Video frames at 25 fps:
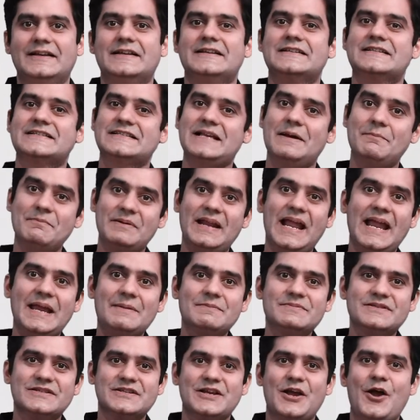
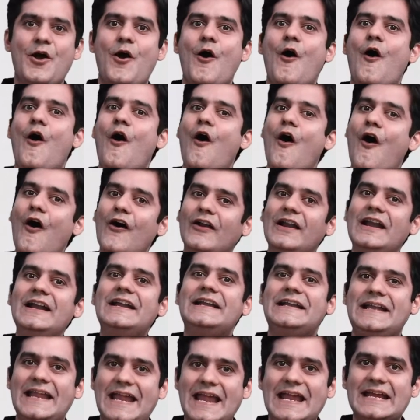Sometimes all
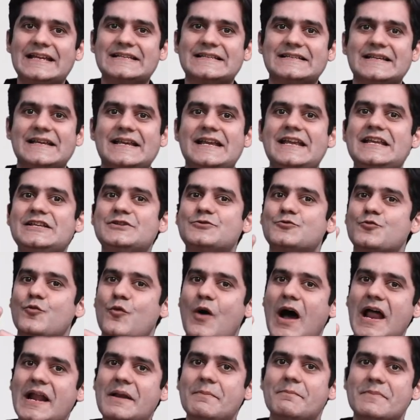it takes is
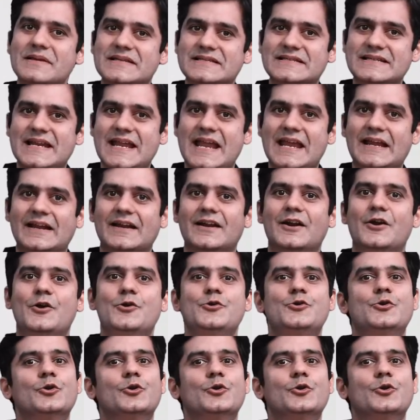one mistake